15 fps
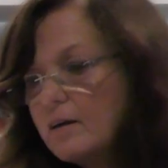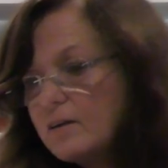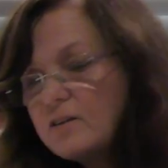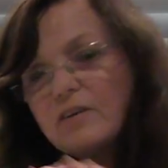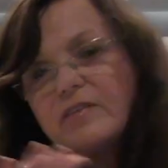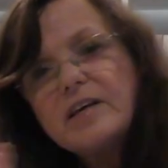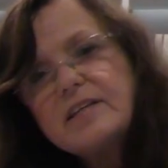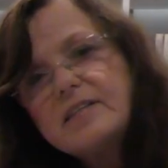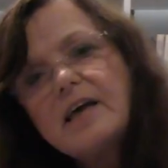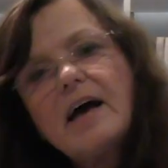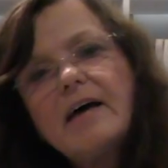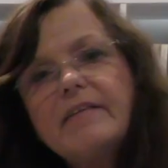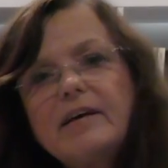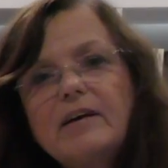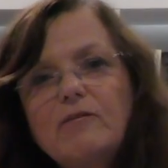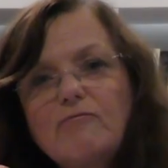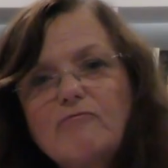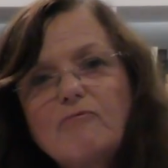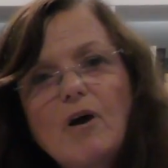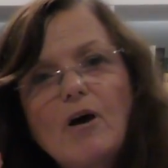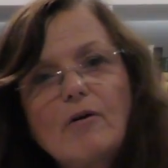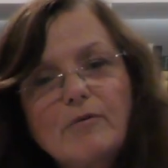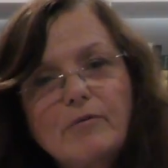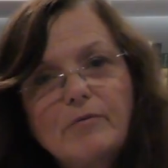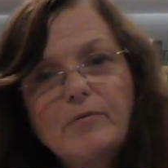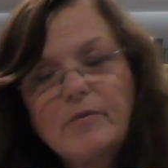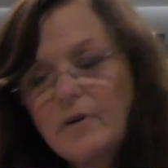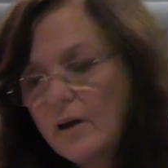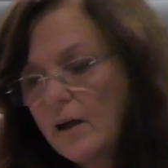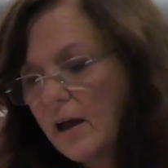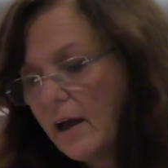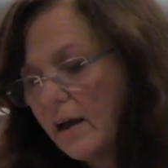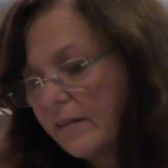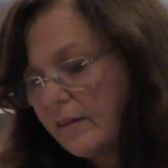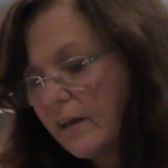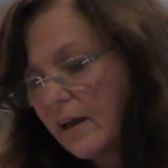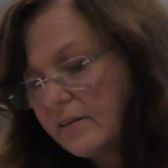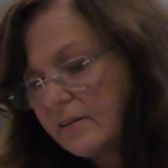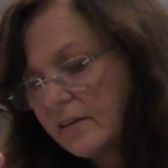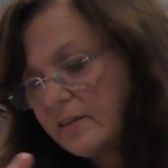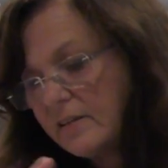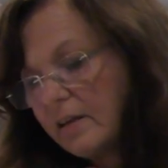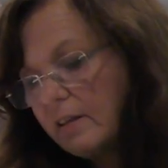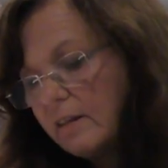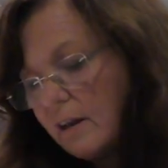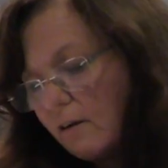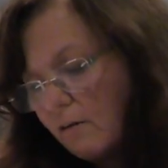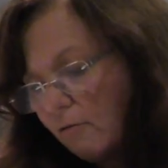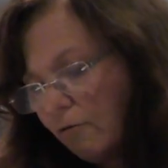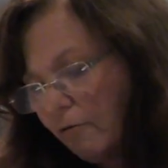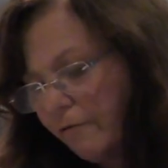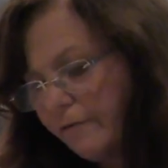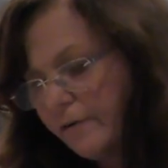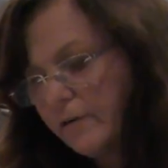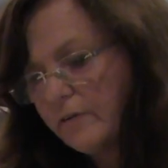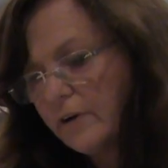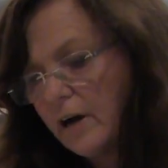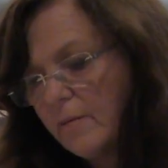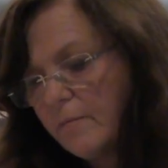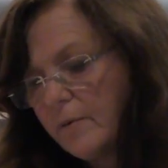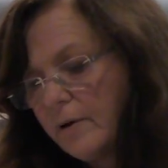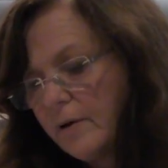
So that's how they grow. And as I said, they're all filled up